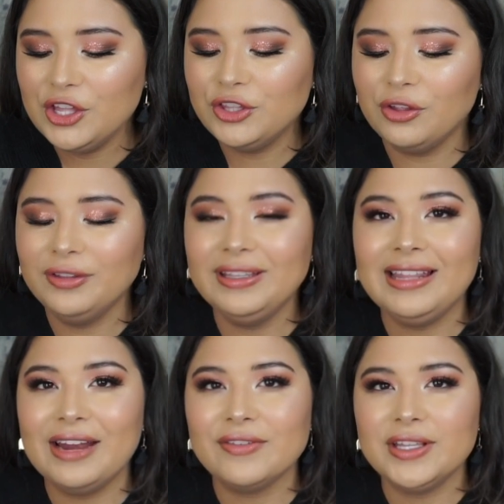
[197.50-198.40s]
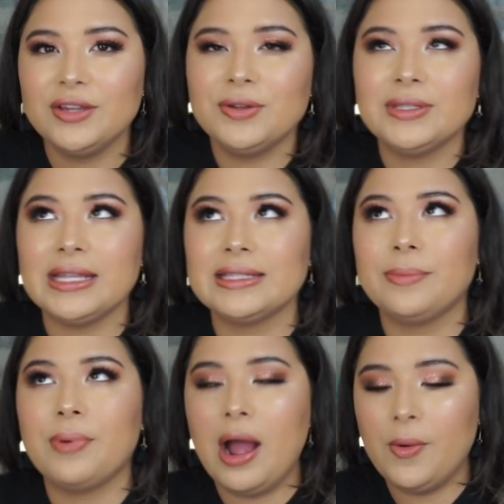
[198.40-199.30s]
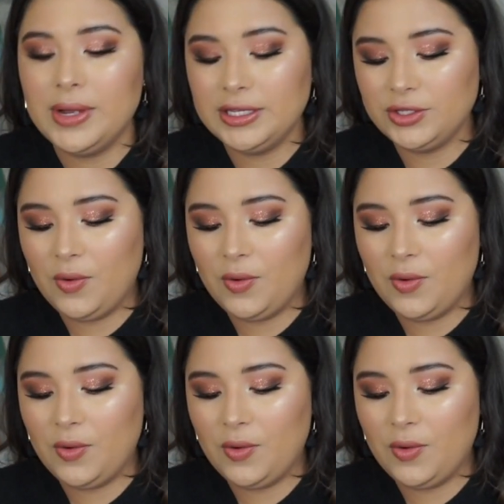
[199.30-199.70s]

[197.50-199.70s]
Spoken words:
The only thing that I really use is the Brow Wiz,